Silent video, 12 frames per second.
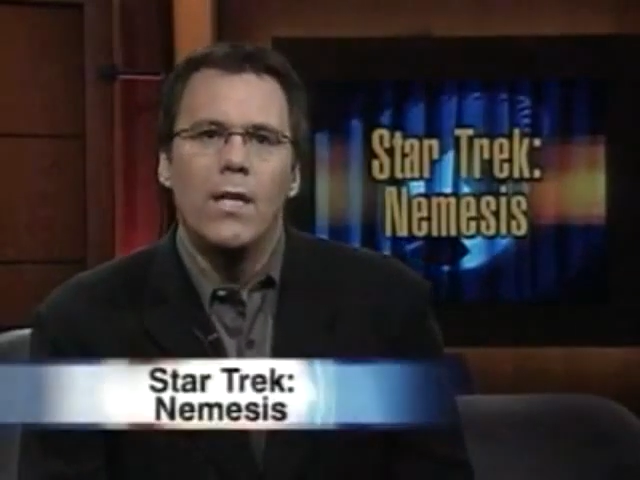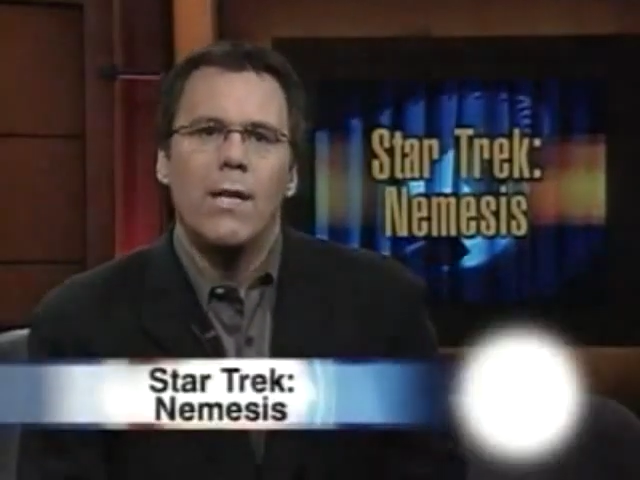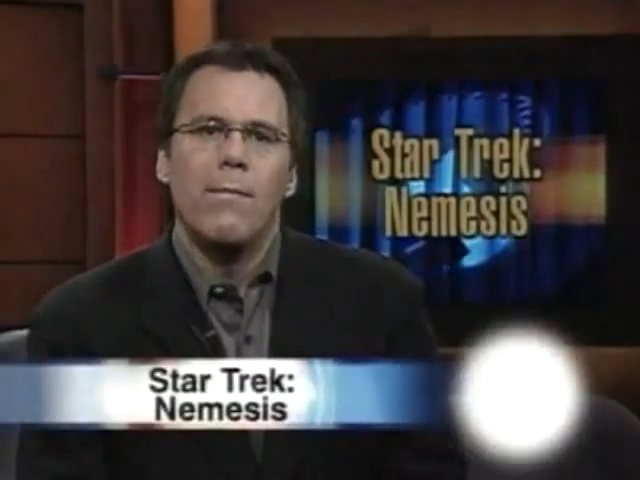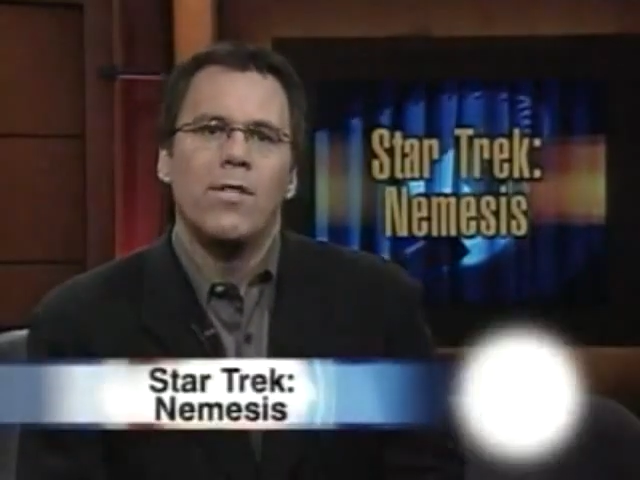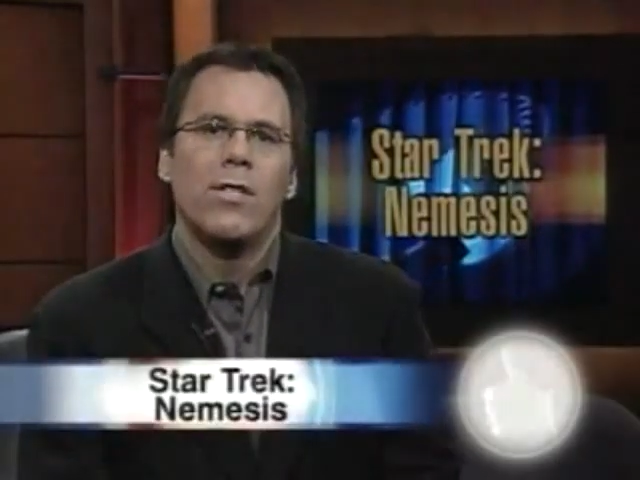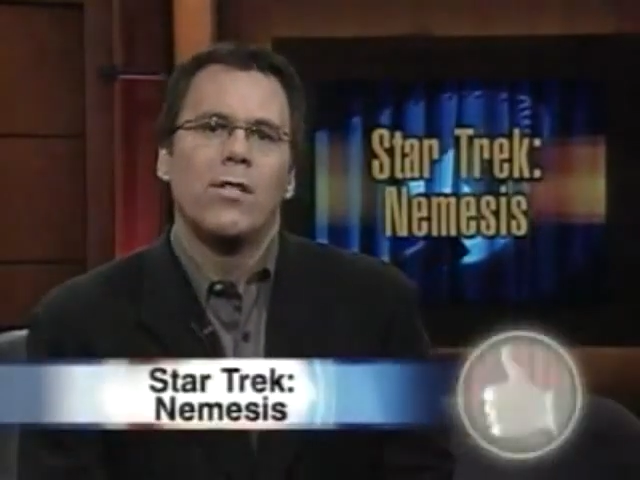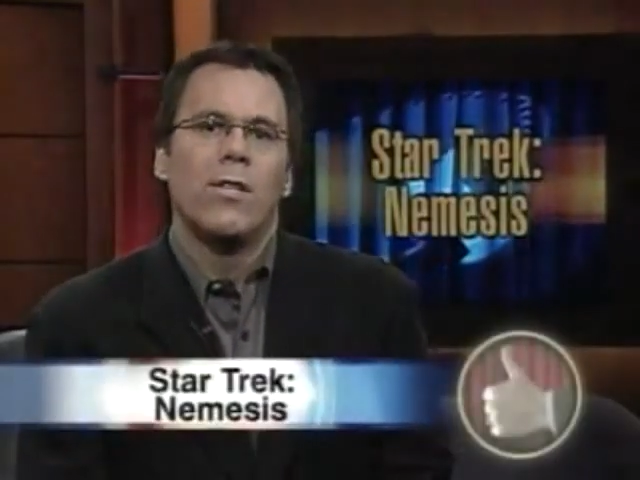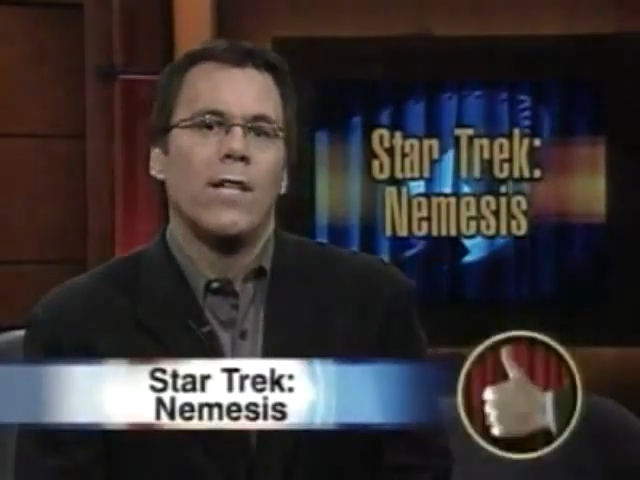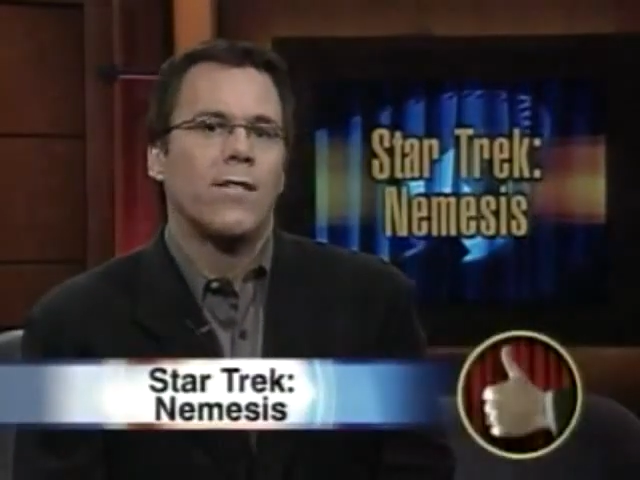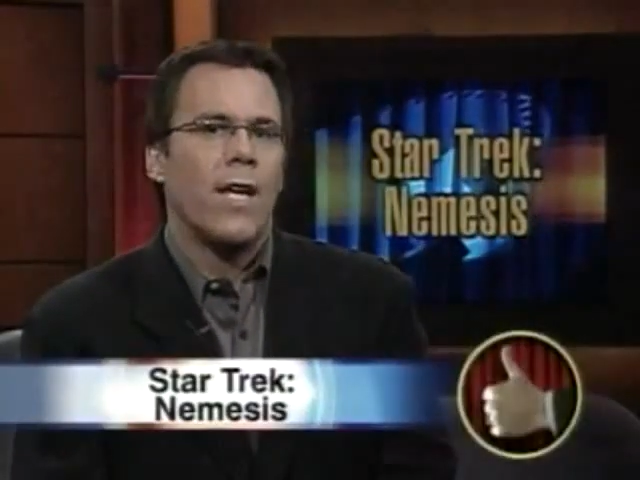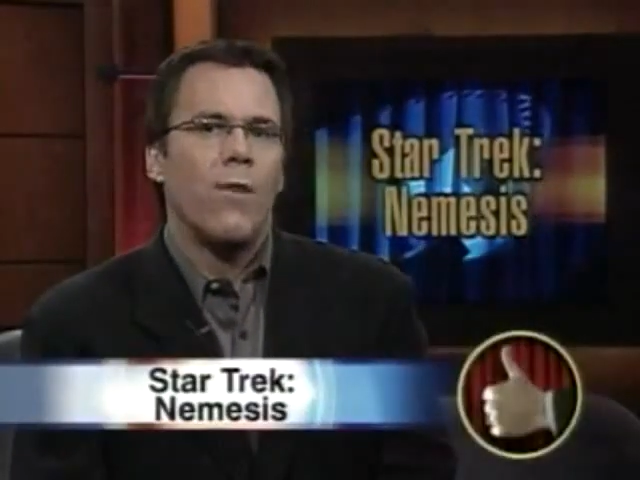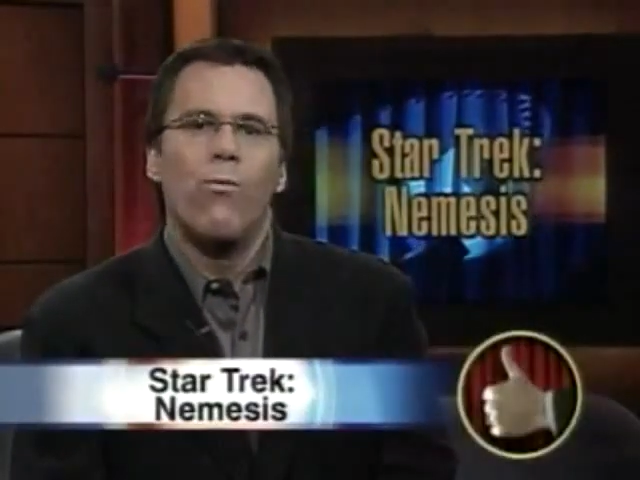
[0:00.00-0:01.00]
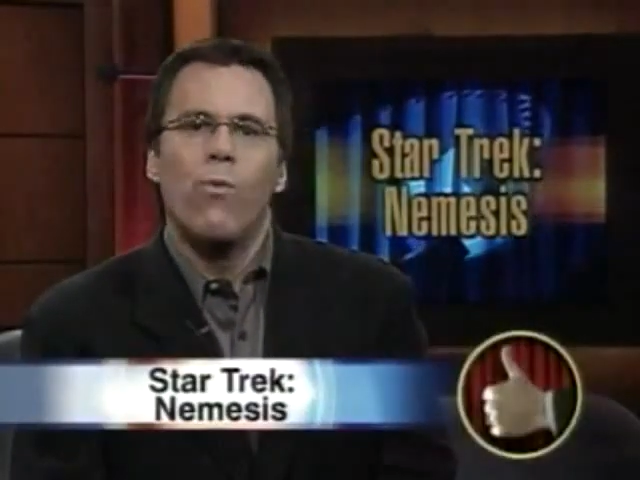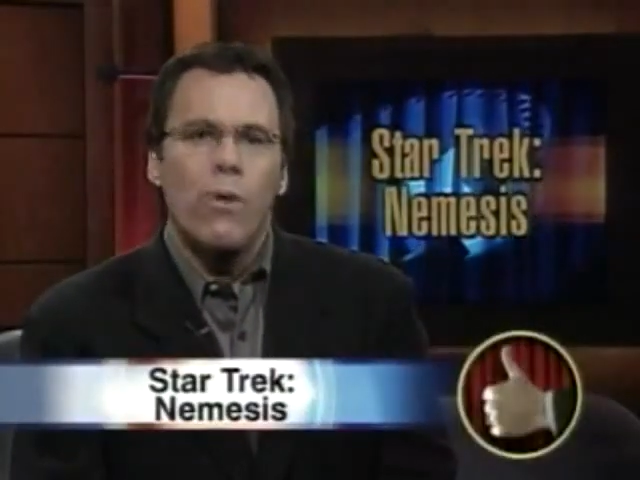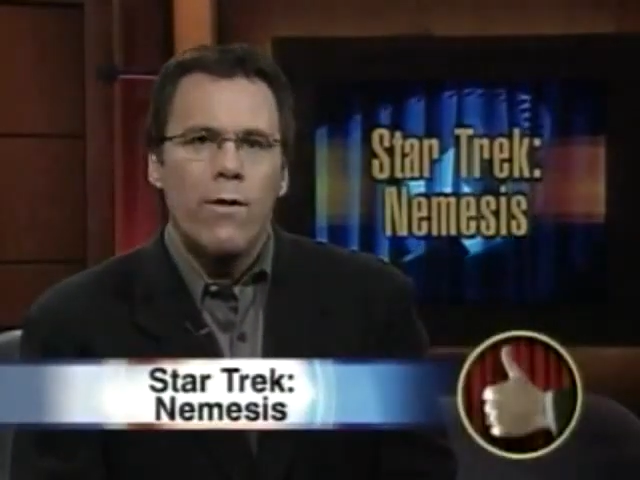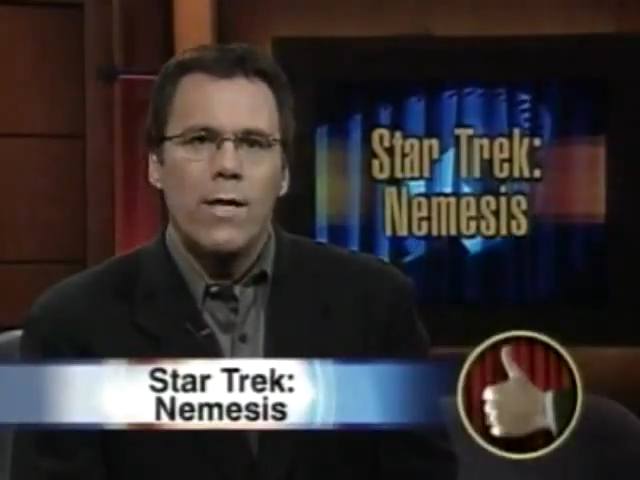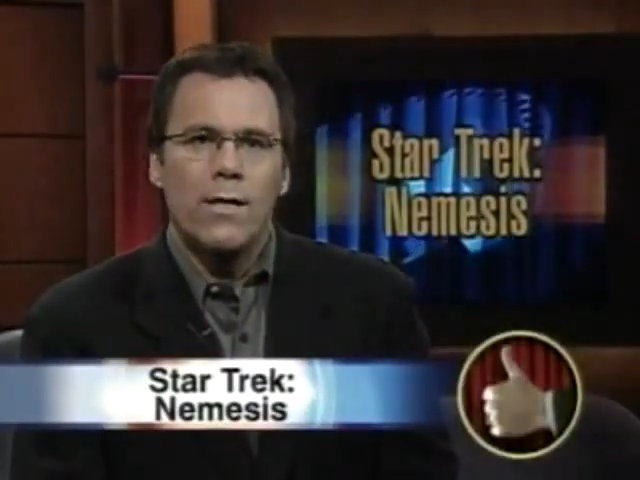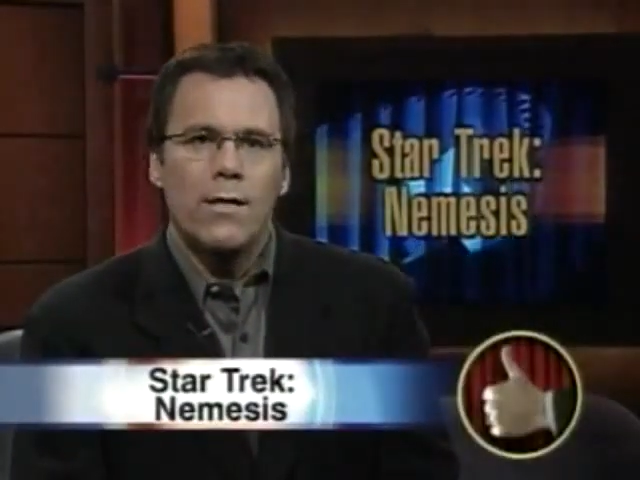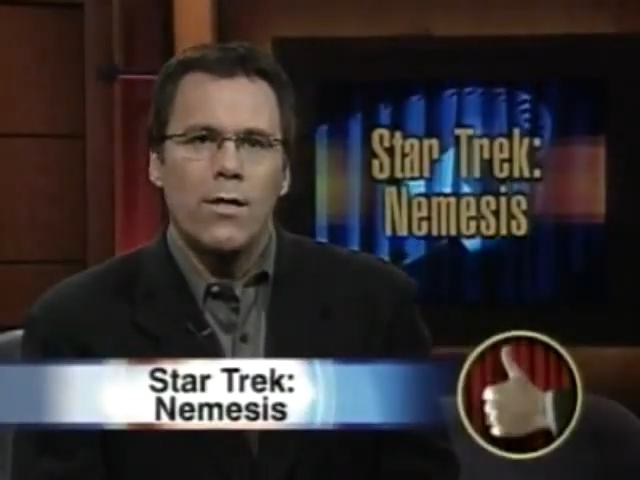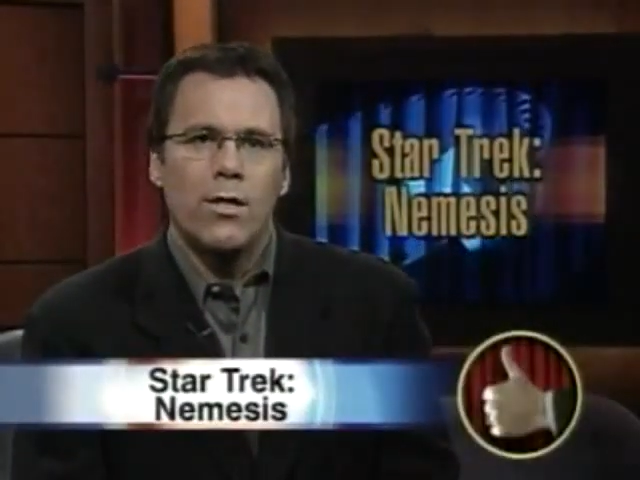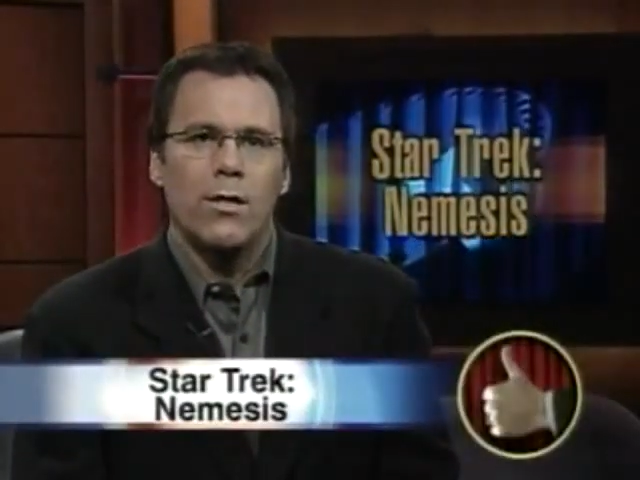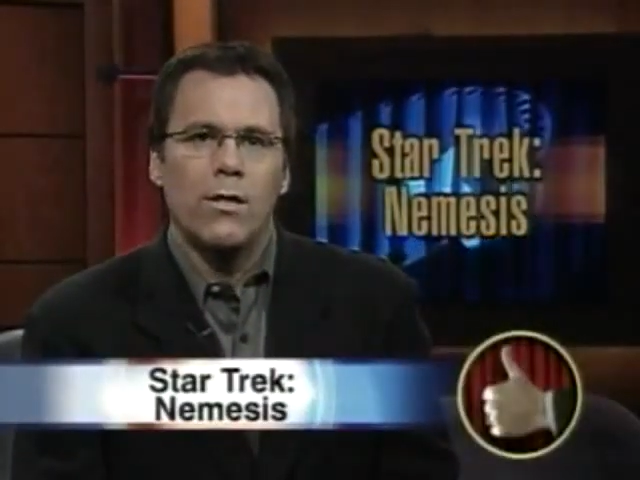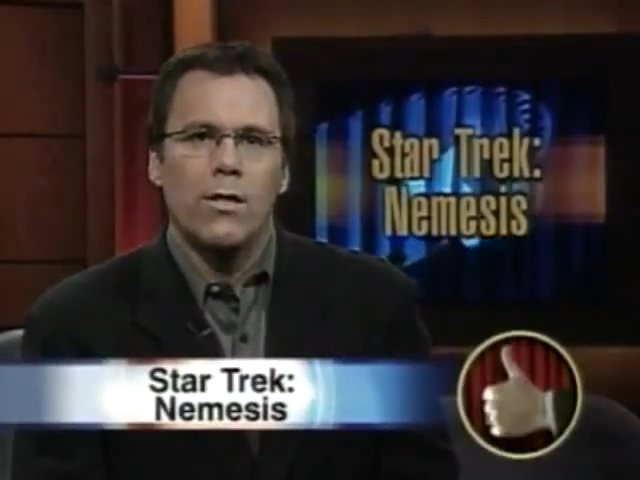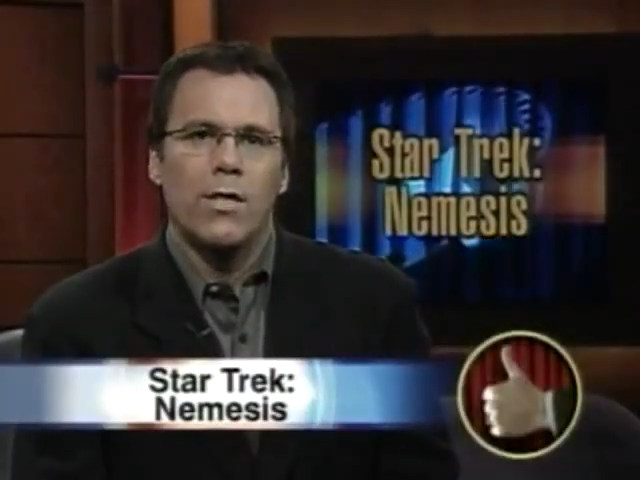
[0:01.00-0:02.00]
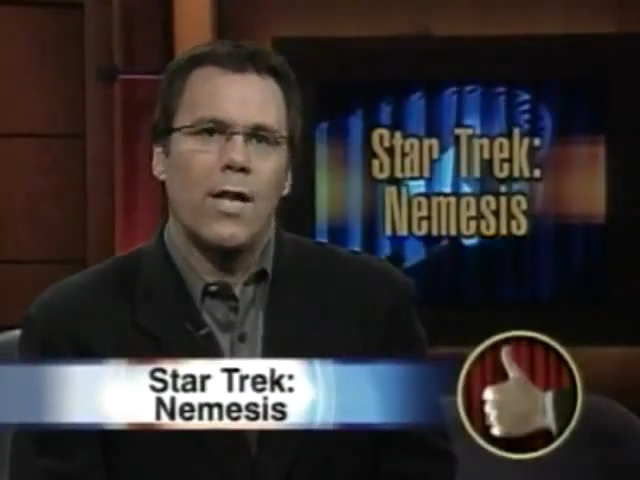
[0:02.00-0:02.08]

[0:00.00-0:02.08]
Nemesis is a worthy addition to the